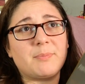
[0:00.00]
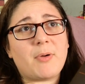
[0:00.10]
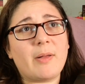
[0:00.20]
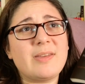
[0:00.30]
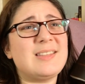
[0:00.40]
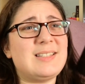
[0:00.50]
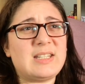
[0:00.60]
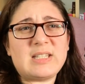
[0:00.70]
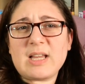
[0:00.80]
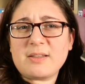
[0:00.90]
probably the
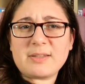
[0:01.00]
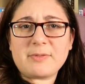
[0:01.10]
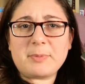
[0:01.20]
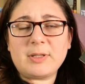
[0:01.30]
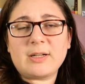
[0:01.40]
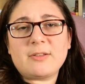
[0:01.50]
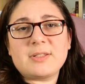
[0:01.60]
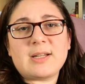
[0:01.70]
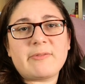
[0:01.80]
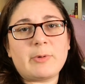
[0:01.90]
details of the political
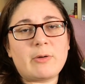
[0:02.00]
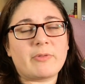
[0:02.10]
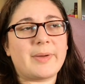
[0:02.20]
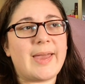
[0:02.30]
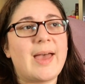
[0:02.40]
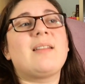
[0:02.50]
stuff went over my head.